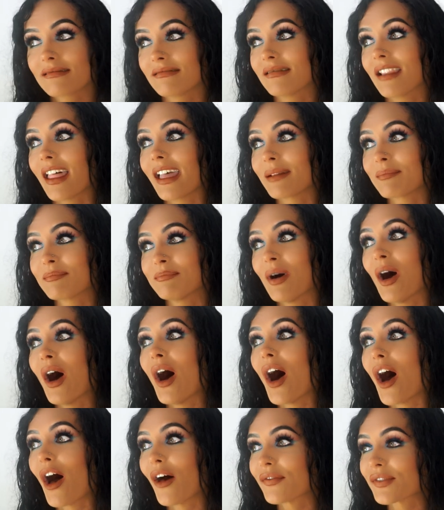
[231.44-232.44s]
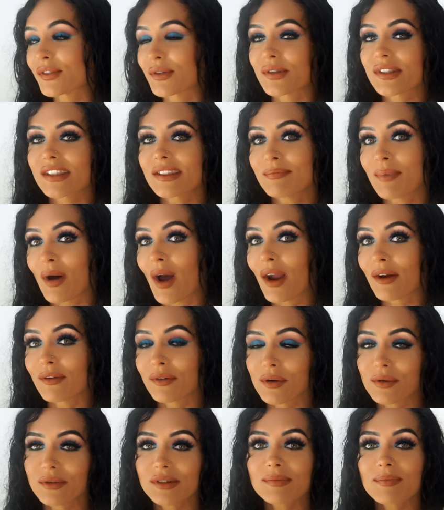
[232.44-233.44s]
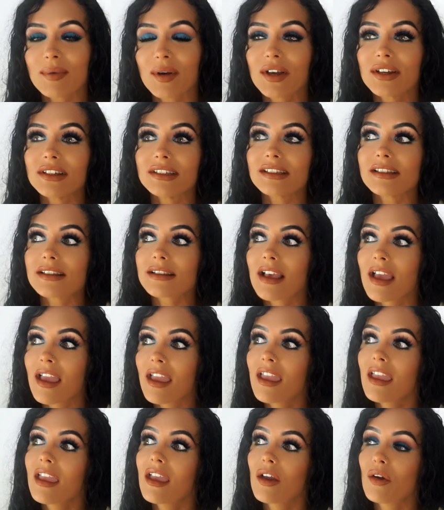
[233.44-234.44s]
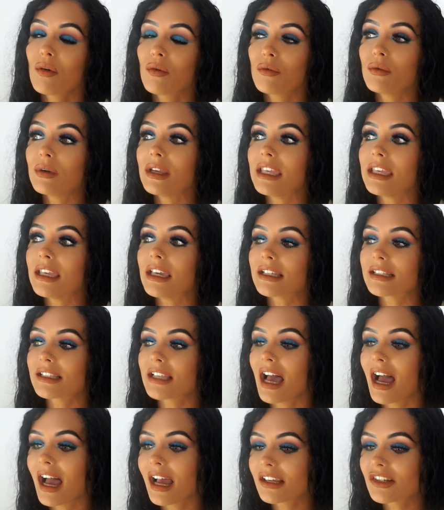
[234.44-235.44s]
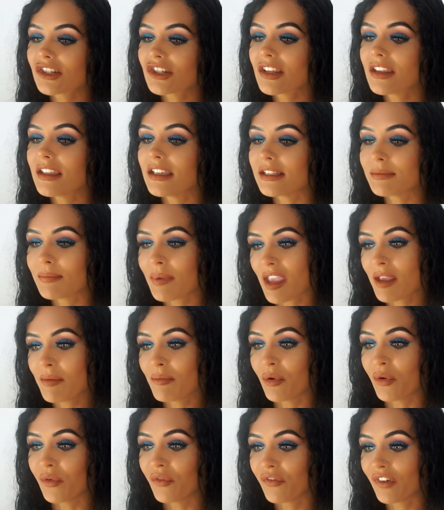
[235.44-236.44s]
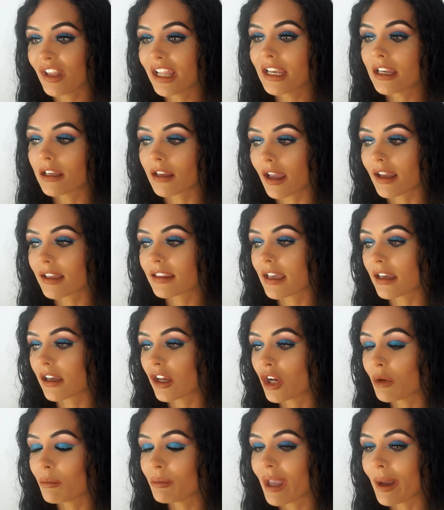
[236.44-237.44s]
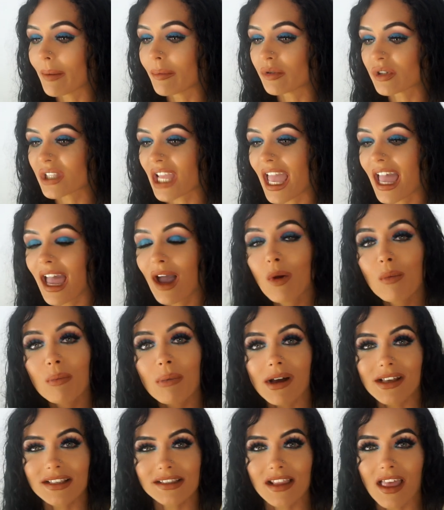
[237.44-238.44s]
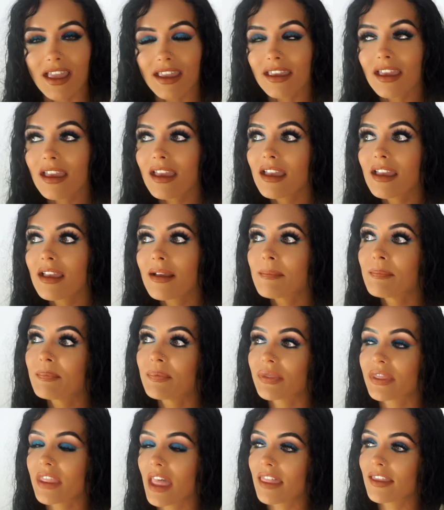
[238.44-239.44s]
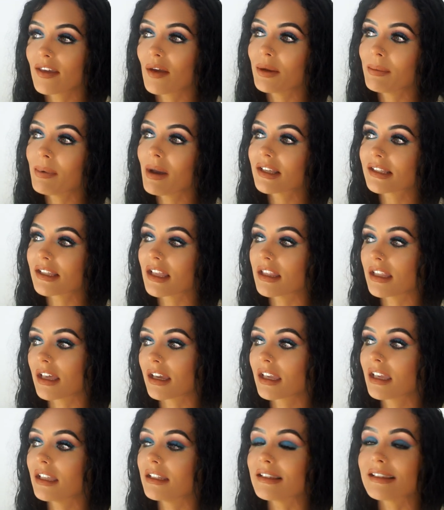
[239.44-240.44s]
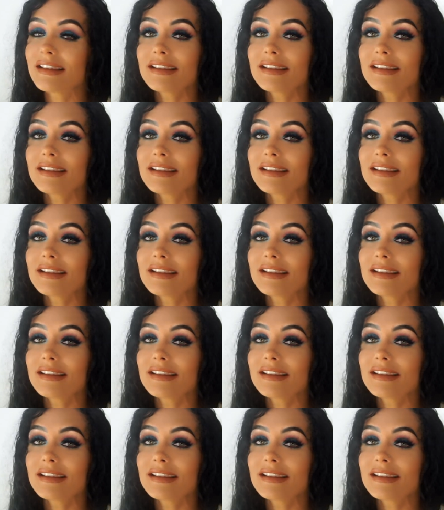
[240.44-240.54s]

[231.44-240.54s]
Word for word: like paths or spirals, because we attach to these people feeling like they're going to be able to help us, like they're the only person that can